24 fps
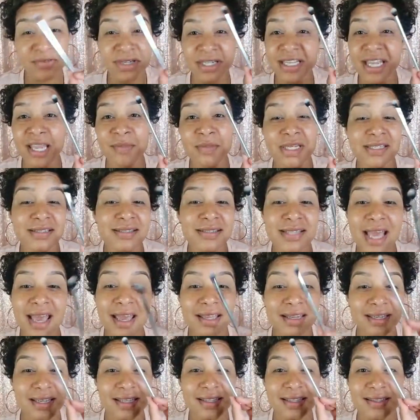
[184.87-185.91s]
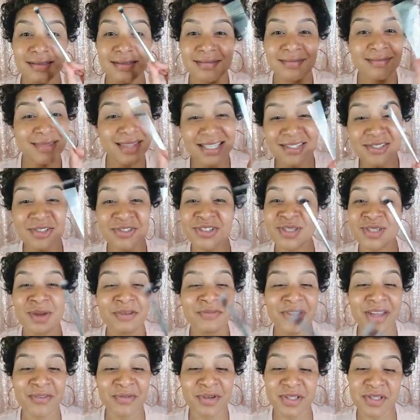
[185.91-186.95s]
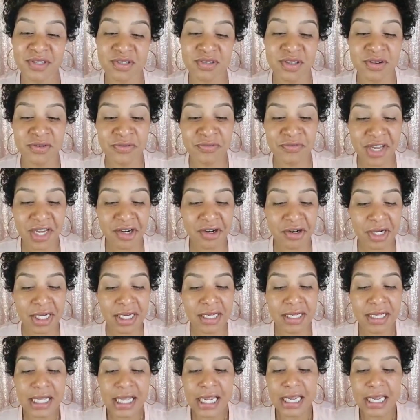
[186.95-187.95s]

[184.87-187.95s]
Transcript: It came in a set and these are just my favorite. So they're Farrah.